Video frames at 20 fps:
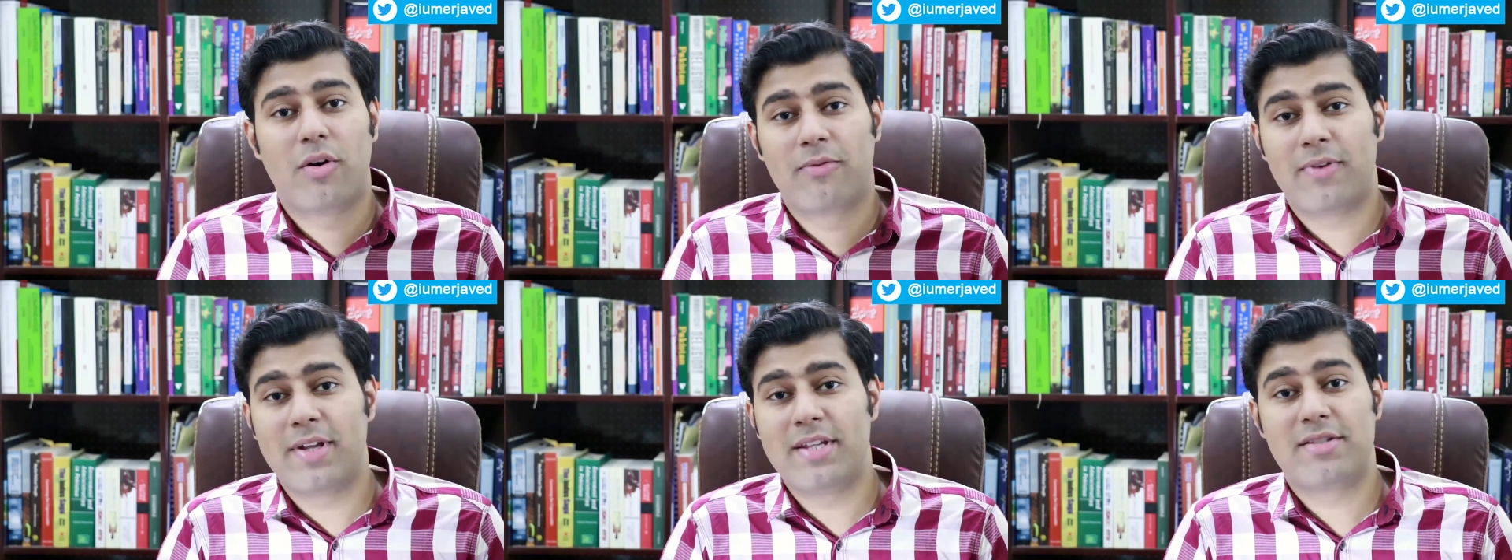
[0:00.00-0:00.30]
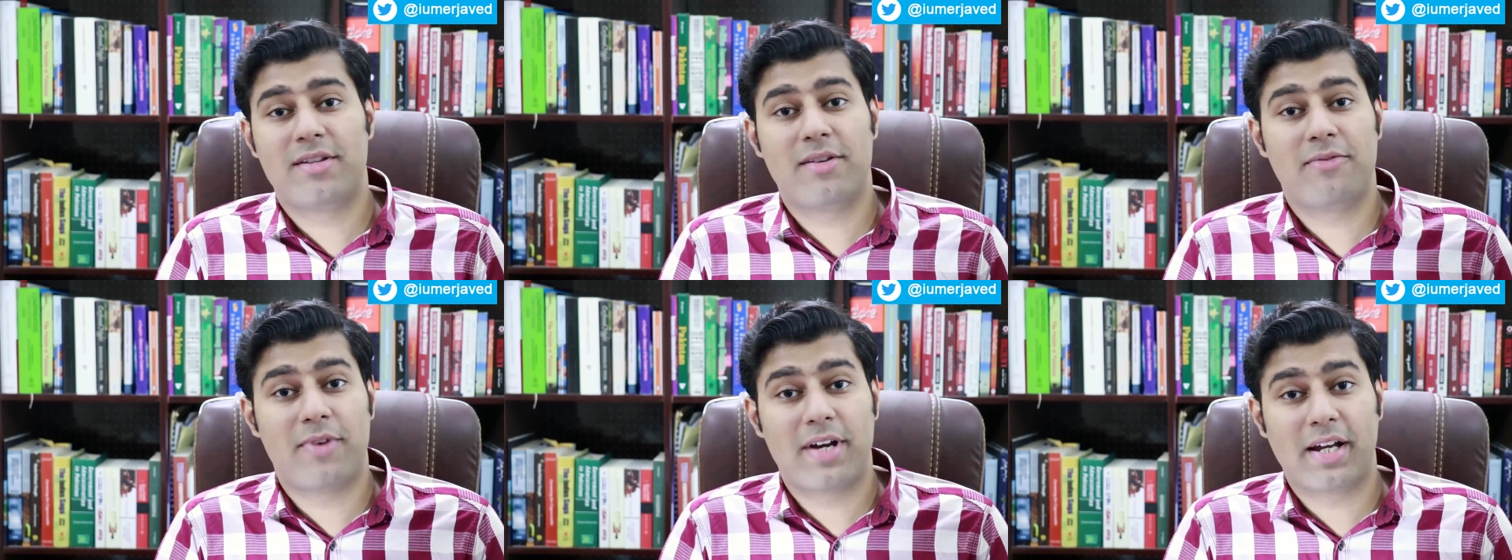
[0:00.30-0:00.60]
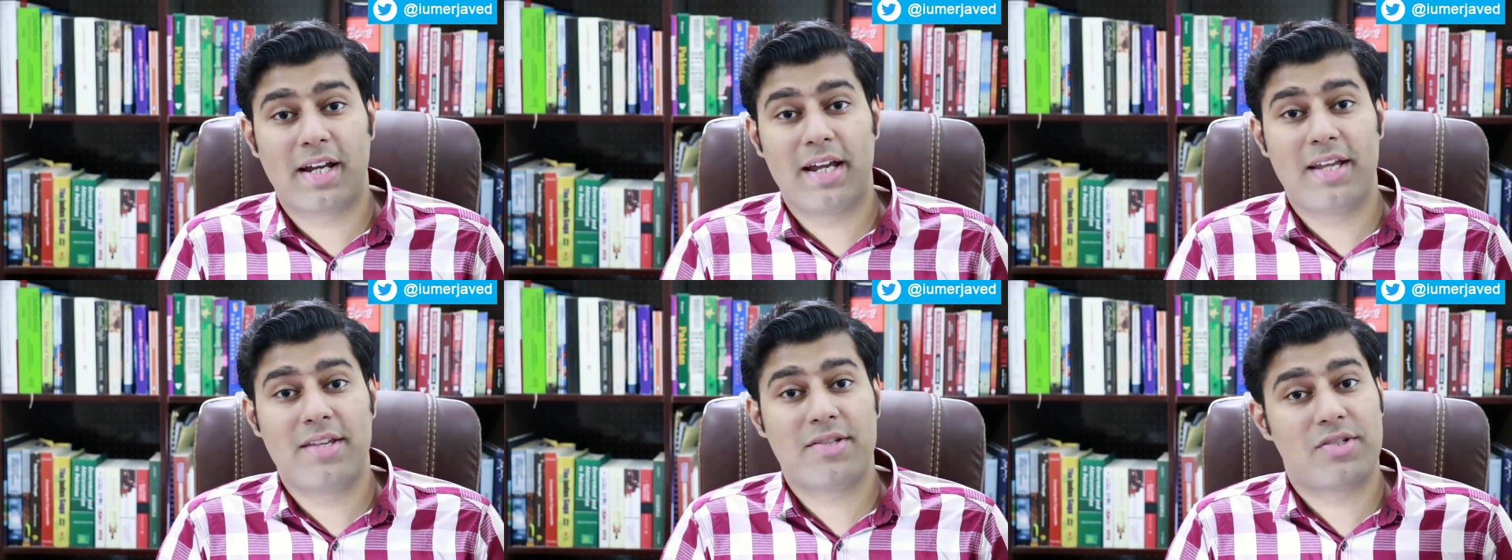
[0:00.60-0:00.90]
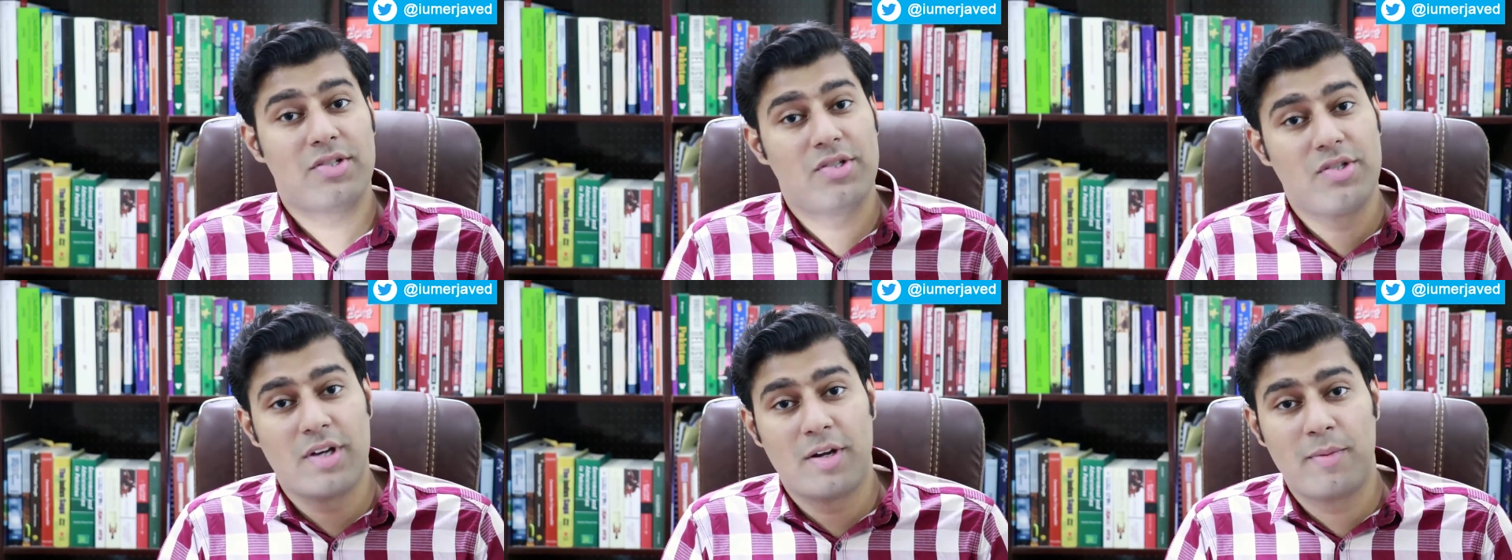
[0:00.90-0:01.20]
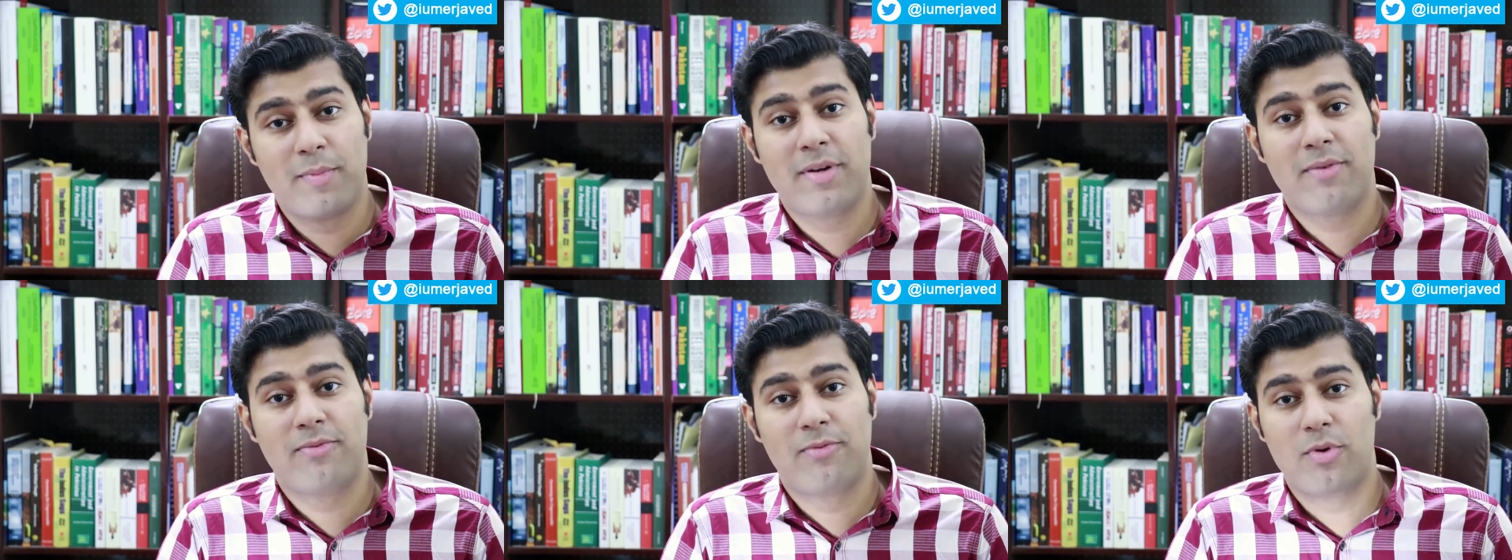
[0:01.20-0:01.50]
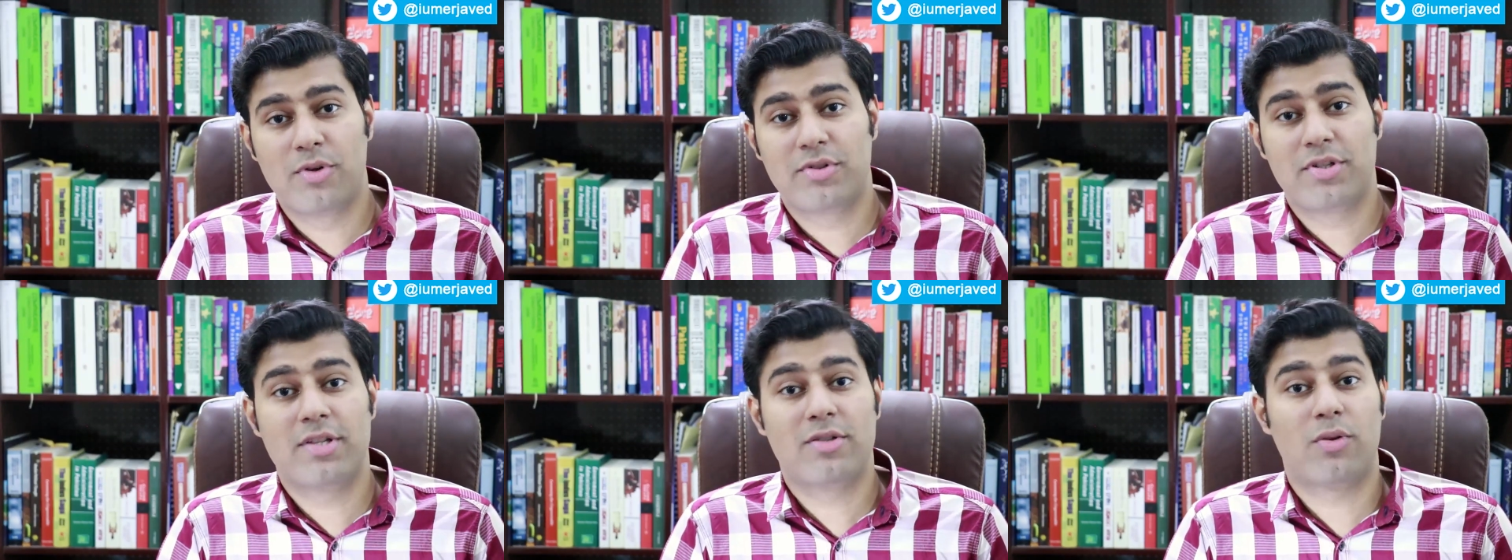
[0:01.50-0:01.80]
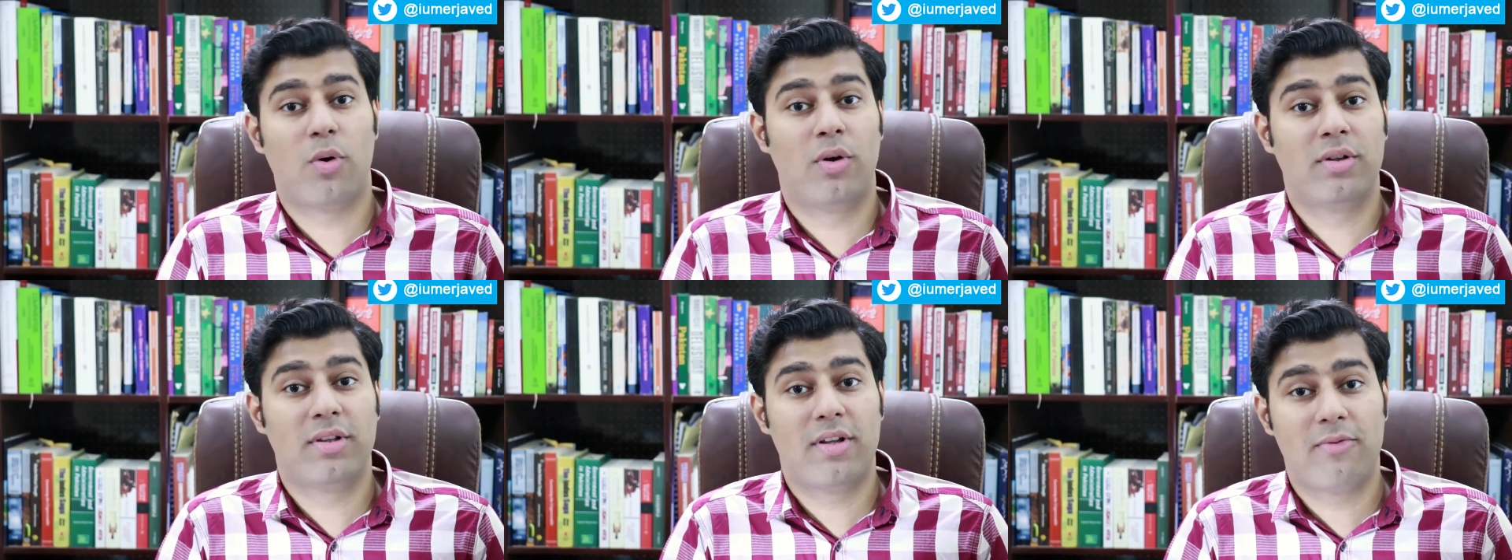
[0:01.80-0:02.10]
offensive against German
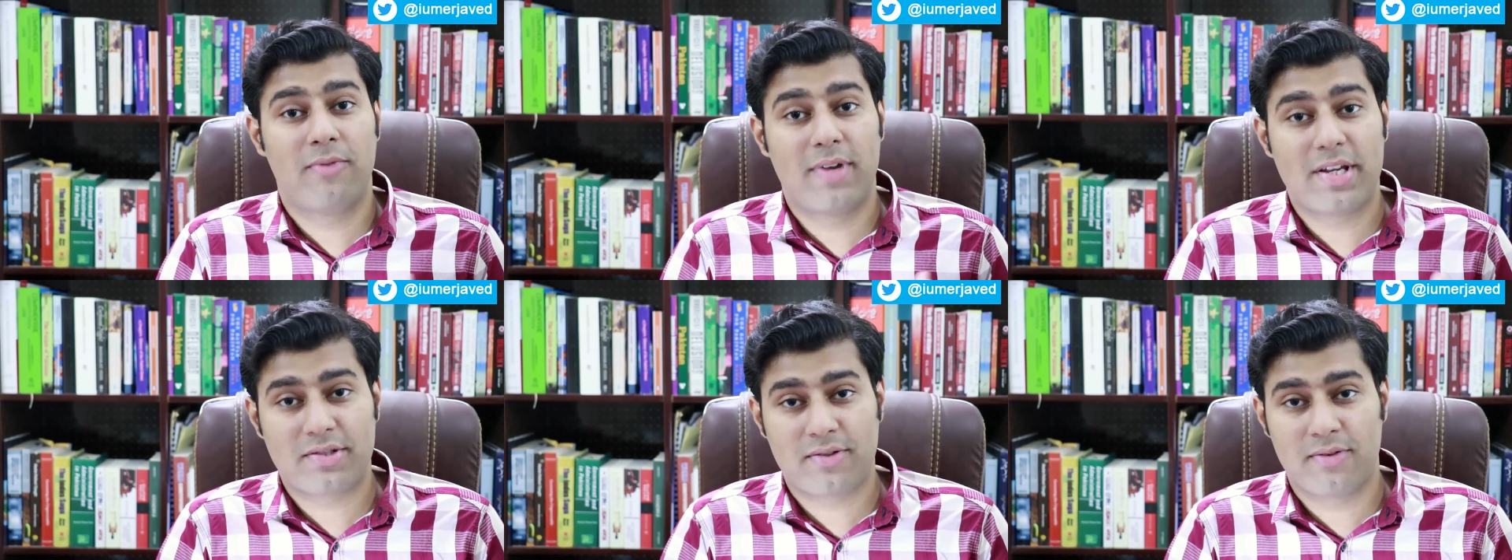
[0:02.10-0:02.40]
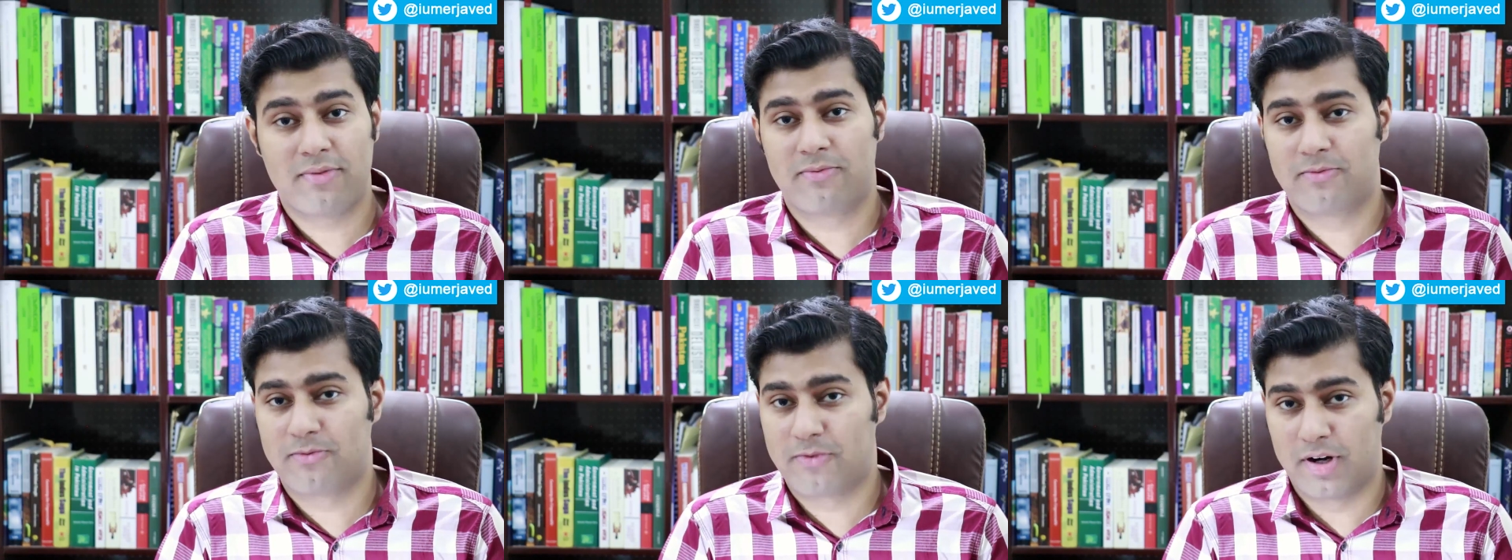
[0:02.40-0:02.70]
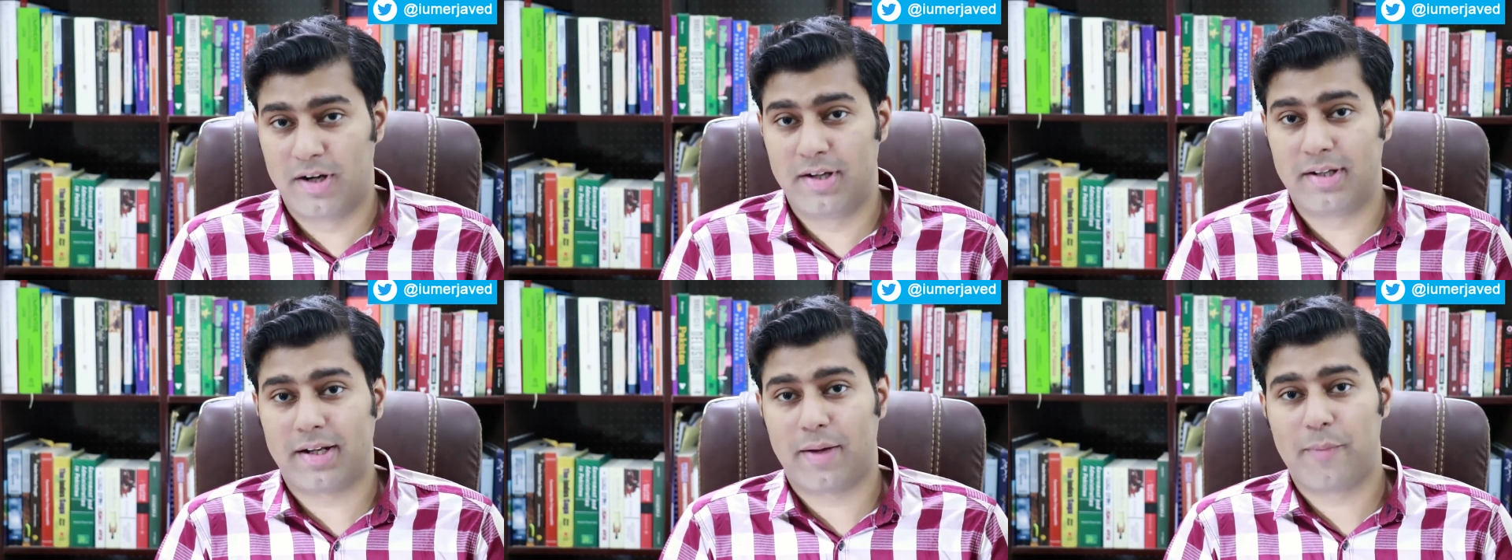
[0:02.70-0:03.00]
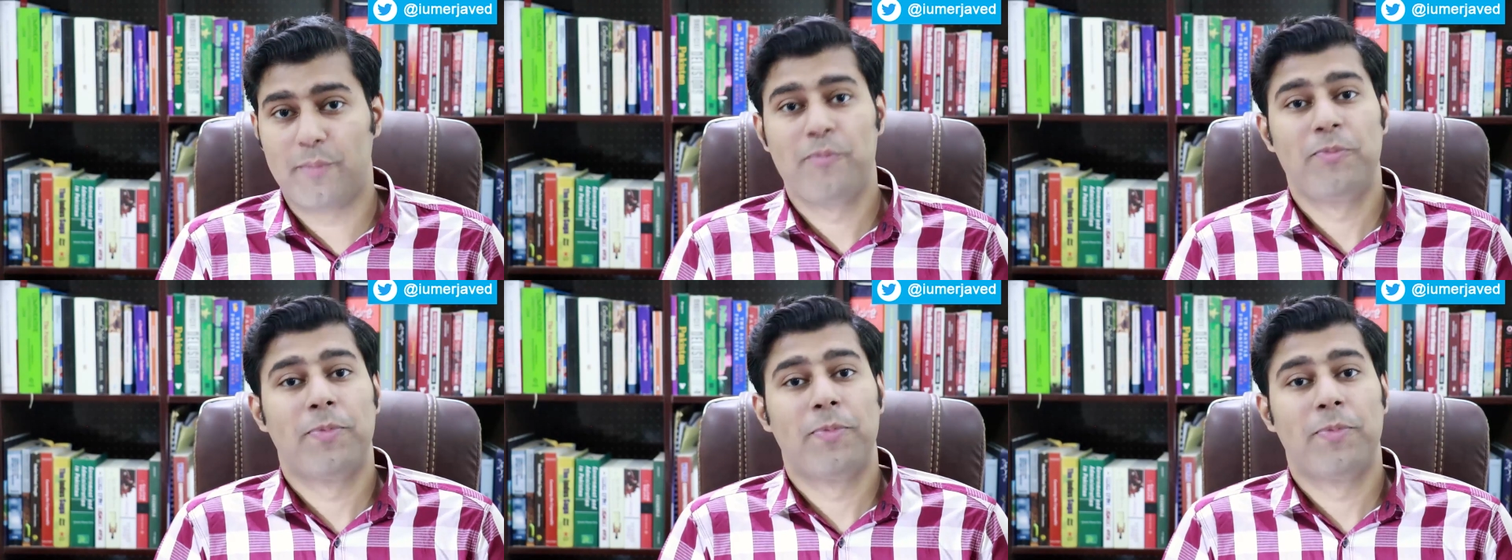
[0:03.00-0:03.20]
forces on the Western Front